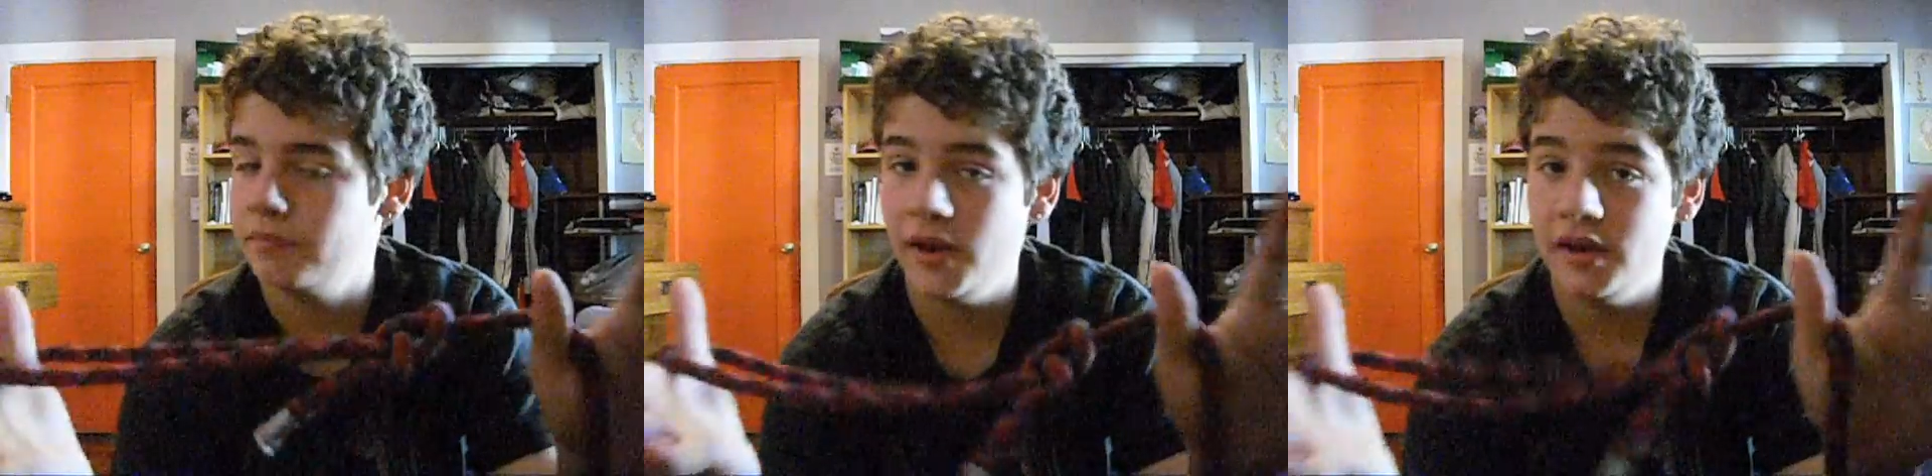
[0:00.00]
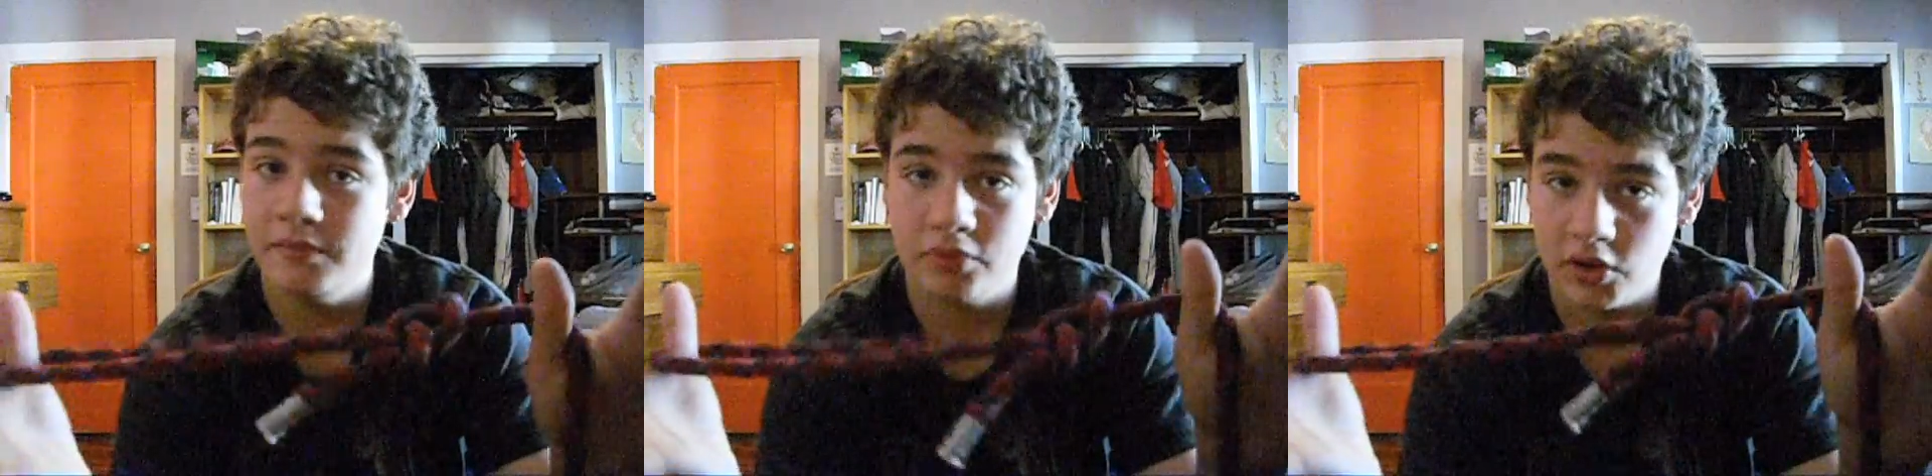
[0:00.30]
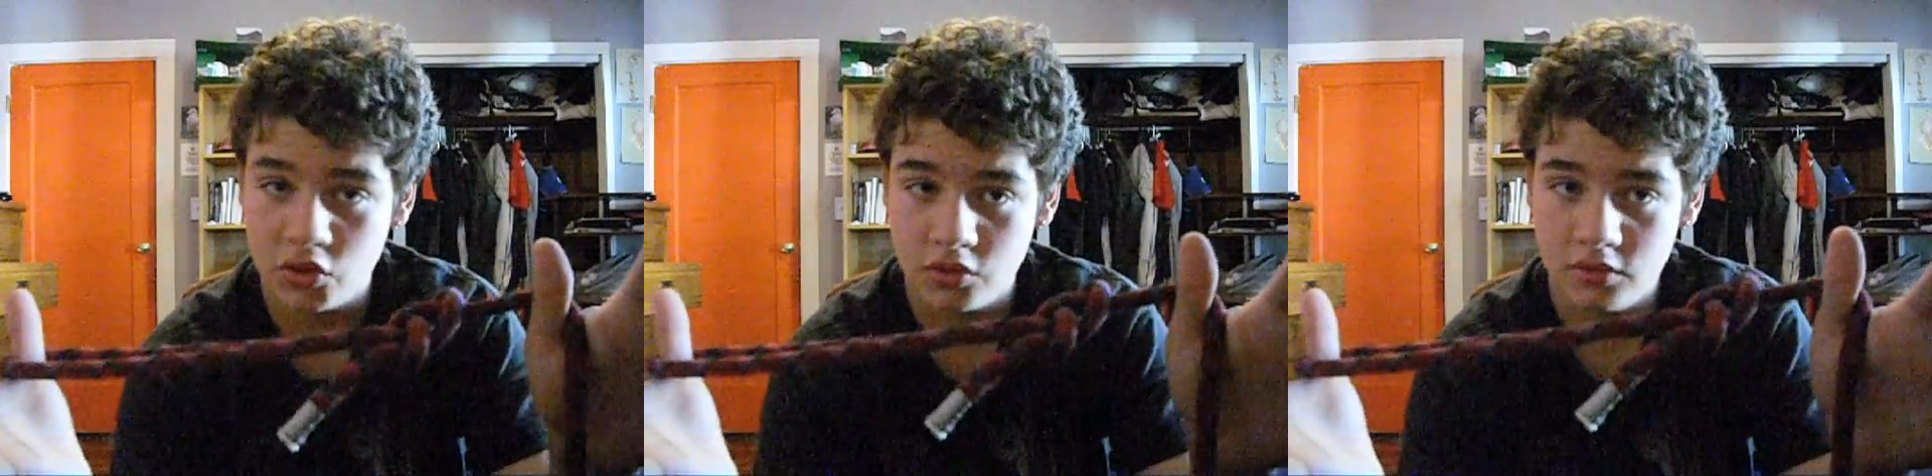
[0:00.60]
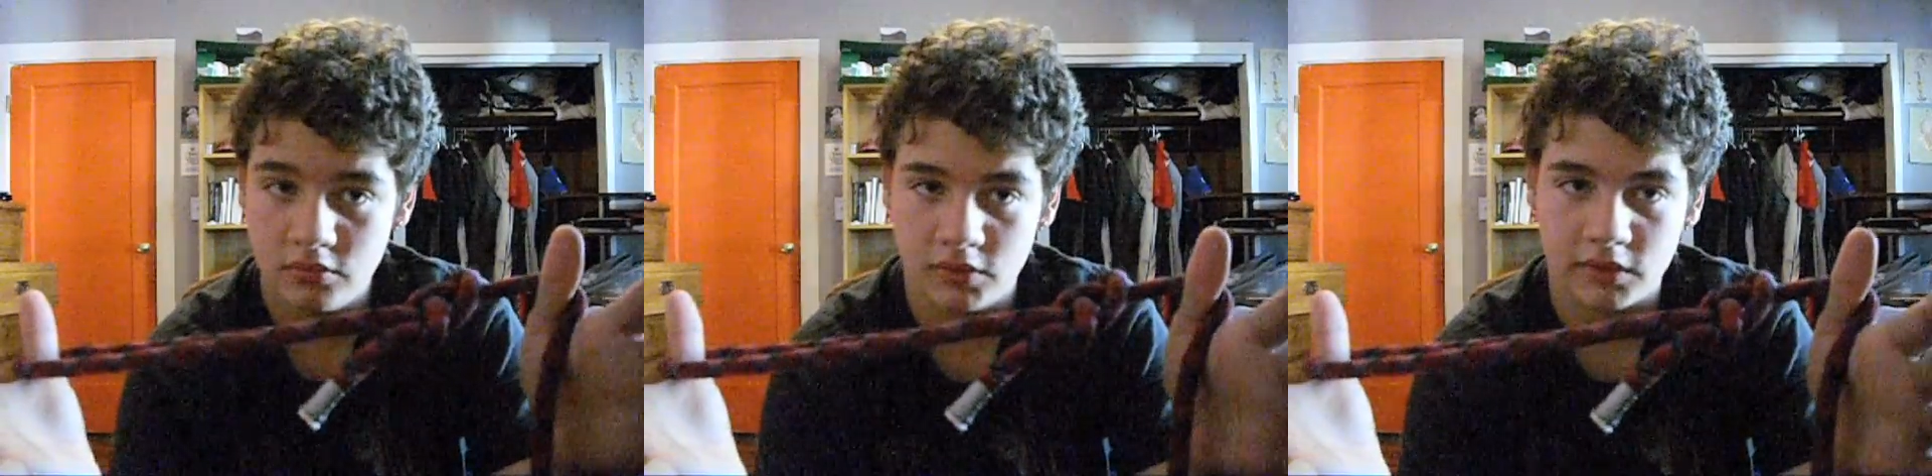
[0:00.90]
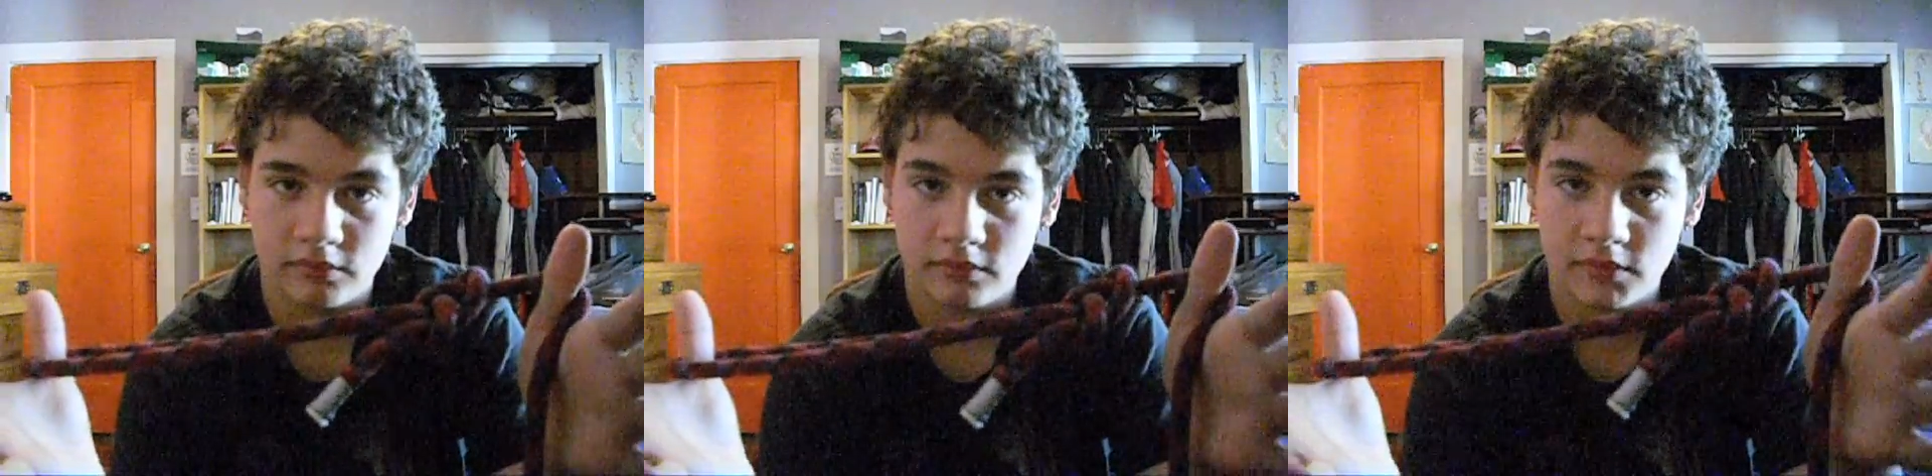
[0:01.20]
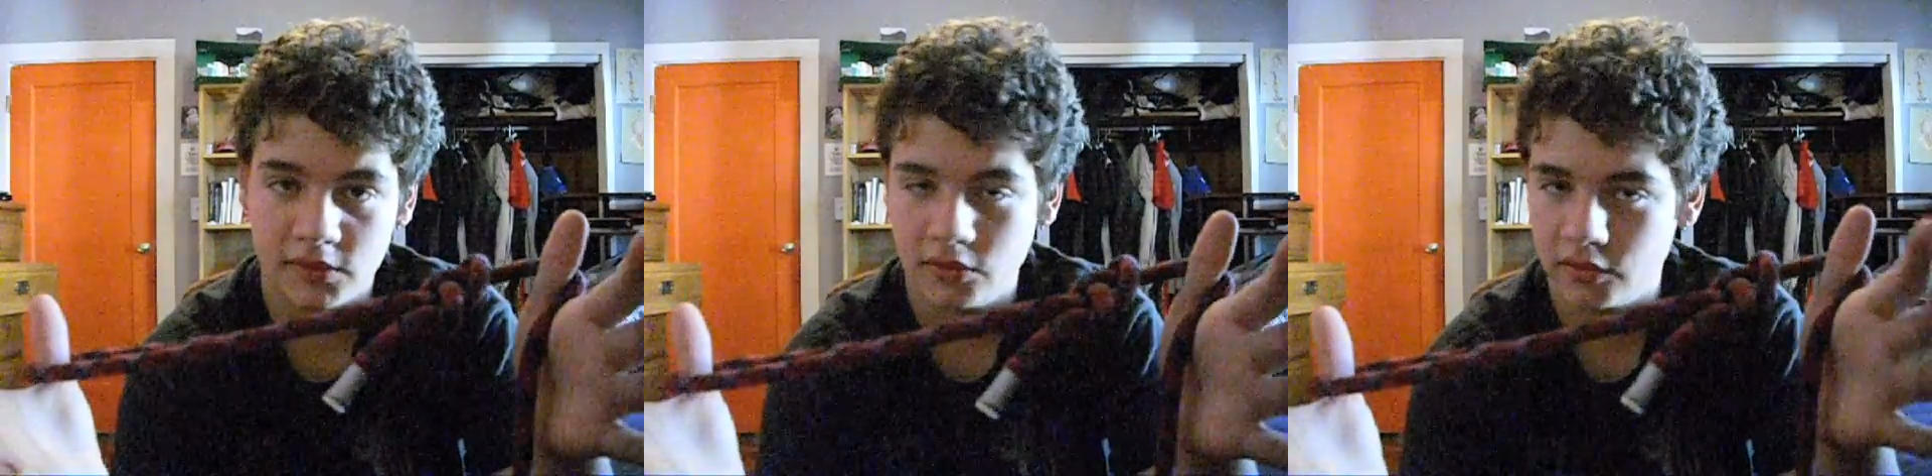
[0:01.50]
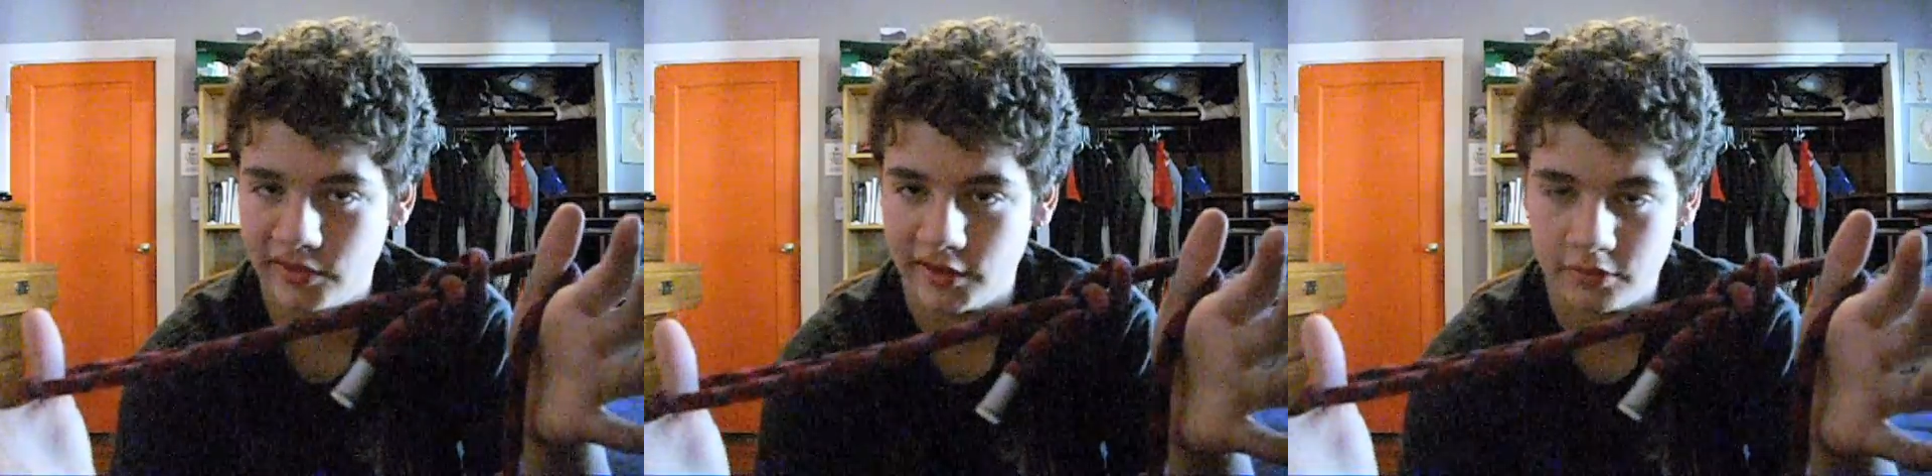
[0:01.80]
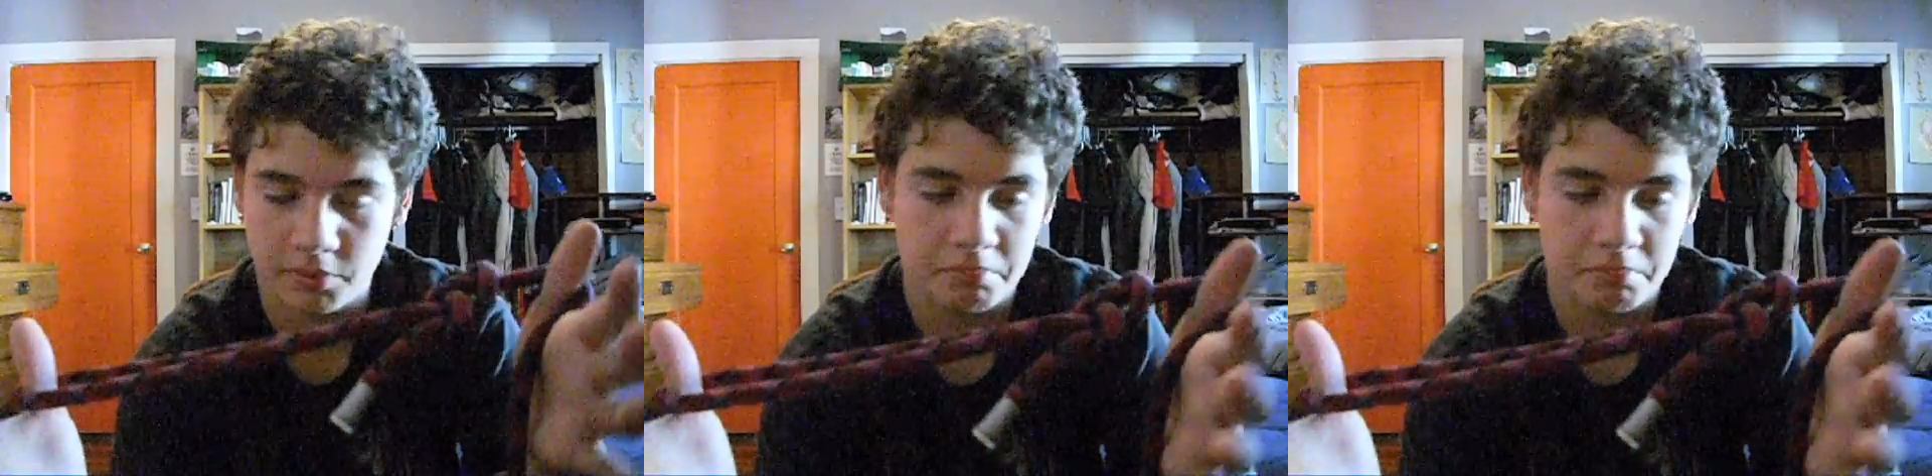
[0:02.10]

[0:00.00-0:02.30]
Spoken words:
any pressure, like as long as it's